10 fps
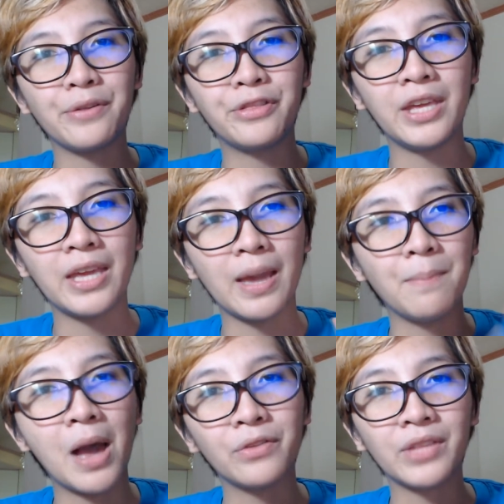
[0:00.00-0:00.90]
the
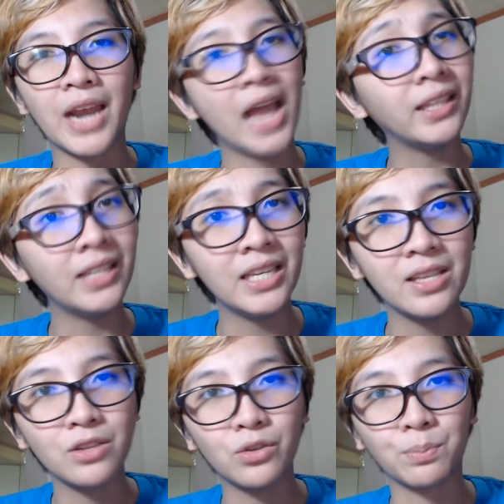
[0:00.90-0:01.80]
amount that I need
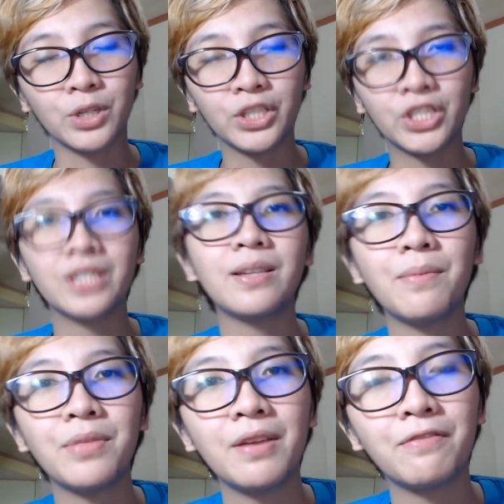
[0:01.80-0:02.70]
to purchase something